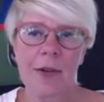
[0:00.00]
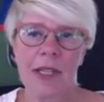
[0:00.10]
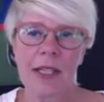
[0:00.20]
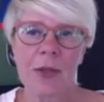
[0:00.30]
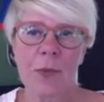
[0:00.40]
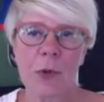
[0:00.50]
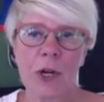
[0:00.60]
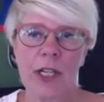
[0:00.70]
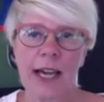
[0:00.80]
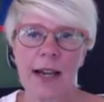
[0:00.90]
is a
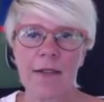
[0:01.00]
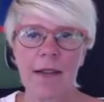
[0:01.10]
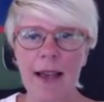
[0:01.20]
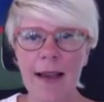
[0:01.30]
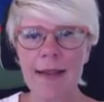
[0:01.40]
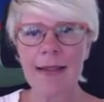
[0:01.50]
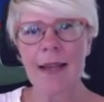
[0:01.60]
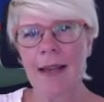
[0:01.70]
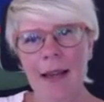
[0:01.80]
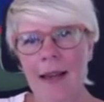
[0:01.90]
workout, and
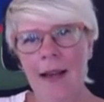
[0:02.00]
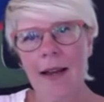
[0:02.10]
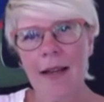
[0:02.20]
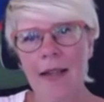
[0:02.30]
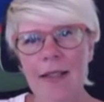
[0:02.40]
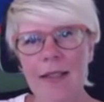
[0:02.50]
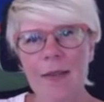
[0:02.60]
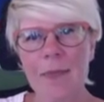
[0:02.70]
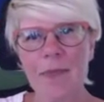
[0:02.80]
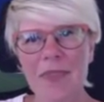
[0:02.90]

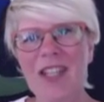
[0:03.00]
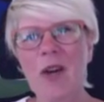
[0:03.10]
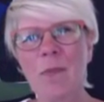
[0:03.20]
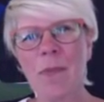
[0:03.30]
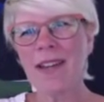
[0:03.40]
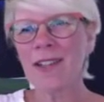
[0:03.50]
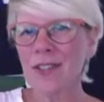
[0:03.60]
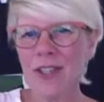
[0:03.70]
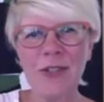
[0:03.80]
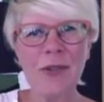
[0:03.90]
better
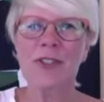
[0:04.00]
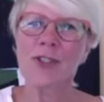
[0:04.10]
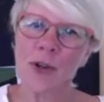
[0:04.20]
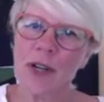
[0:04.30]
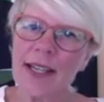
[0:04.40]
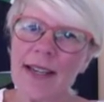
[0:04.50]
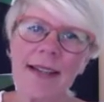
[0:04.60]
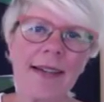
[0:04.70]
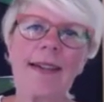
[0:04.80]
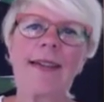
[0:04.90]
to enjoy
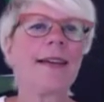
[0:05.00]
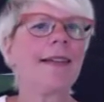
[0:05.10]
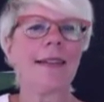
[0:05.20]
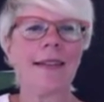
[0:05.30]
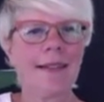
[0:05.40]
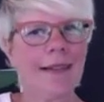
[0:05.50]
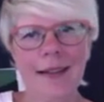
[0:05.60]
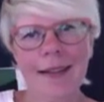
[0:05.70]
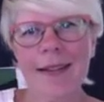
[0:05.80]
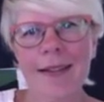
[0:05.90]
it and
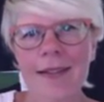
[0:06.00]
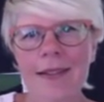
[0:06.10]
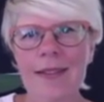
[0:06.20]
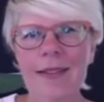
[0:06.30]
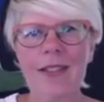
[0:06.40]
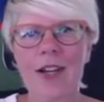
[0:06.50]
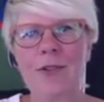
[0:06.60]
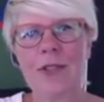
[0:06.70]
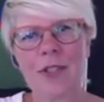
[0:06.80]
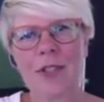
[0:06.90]

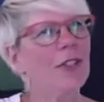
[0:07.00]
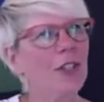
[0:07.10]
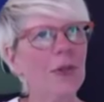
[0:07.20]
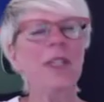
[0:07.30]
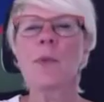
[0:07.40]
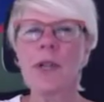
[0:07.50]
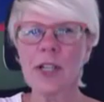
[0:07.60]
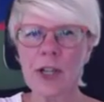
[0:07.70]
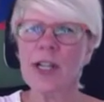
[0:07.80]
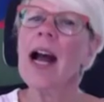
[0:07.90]
do it when
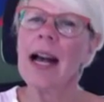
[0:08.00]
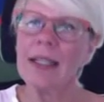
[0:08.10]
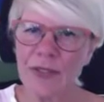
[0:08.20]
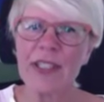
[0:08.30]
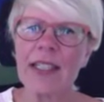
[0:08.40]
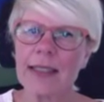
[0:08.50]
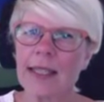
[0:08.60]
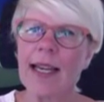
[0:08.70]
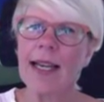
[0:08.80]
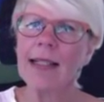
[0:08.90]
you're confident,
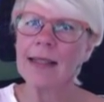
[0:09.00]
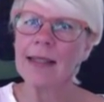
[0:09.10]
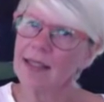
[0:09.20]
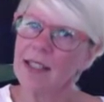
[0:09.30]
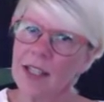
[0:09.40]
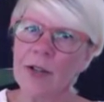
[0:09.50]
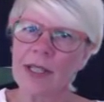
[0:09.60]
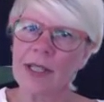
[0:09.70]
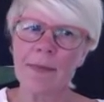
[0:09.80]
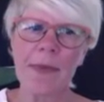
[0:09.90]
and
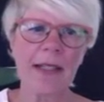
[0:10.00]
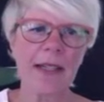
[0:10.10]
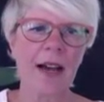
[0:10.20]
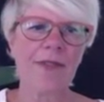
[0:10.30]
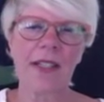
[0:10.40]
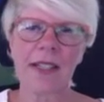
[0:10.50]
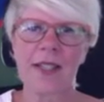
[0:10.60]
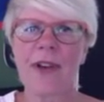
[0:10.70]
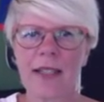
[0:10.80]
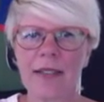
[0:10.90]
keep that confidence
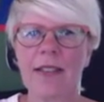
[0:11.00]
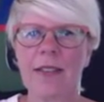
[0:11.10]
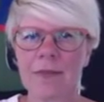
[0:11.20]
factor.